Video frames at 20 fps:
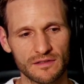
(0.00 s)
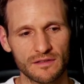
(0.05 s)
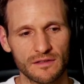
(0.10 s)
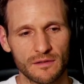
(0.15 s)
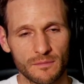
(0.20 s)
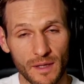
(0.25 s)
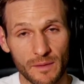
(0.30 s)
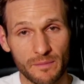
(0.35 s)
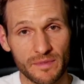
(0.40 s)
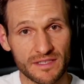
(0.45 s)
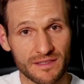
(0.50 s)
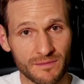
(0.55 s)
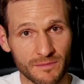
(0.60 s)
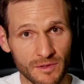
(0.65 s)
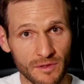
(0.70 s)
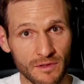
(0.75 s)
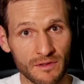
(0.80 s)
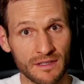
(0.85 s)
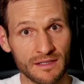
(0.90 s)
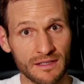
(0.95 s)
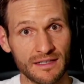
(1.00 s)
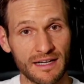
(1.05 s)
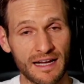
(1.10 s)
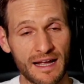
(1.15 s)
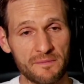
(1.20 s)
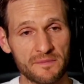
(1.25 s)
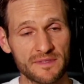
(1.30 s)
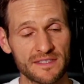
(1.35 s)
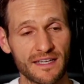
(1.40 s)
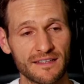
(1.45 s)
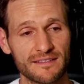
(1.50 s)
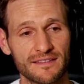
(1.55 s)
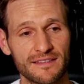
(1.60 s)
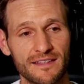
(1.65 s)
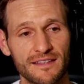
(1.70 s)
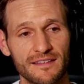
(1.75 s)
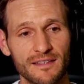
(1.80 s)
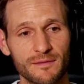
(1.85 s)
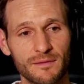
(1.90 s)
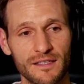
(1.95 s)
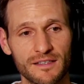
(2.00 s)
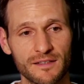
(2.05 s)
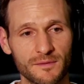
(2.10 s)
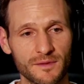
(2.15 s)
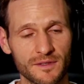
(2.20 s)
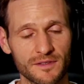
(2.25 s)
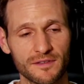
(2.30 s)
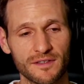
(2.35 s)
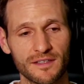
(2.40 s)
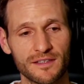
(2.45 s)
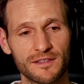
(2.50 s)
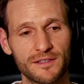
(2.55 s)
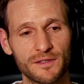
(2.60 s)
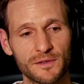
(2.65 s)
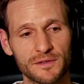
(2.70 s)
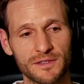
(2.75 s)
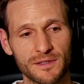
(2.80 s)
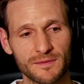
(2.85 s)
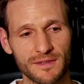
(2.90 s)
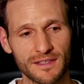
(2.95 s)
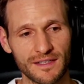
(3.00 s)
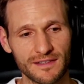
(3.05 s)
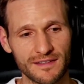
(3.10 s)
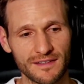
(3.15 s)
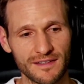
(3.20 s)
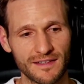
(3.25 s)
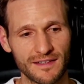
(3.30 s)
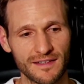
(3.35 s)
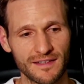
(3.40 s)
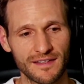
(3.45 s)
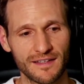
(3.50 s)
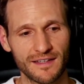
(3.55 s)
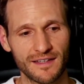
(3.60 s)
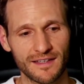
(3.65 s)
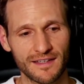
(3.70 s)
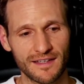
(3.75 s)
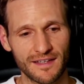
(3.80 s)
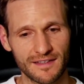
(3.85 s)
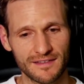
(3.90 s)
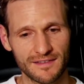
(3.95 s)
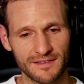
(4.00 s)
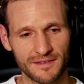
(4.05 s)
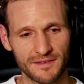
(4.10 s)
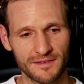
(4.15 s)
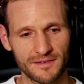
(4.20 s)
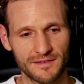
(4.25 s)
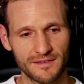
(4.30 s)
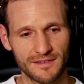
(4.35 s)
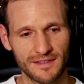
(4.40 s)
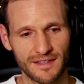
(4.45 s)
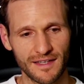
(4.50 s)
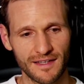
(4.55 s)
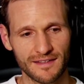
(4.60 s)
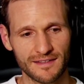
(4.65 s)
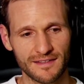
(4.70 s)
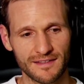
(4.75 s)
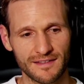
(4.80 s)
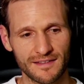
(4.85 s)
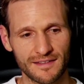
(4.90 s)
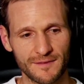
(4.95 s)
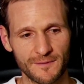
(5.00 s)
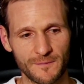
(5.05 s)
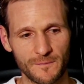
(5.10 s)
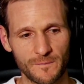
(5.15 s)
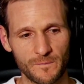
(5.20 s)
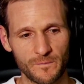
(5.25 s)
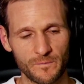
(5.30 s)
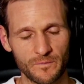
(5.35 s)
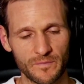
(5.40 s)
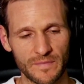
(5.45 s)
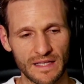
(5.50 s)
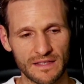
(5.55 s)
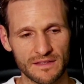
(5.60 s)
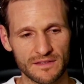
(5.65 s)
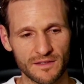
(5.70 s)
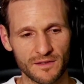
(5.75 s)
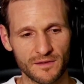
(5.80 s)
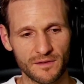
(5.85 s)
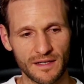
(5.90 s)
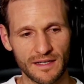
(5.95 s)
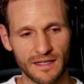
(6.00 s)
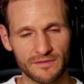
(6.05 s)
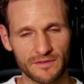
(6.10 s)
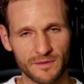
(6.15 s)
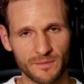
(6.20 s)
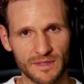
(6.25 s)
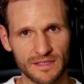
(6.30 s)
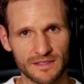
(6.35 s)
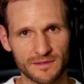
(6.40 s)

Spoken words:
There might be some learning that happens accidentally, but I don't want to try and do something I can't do yet. And so I have to make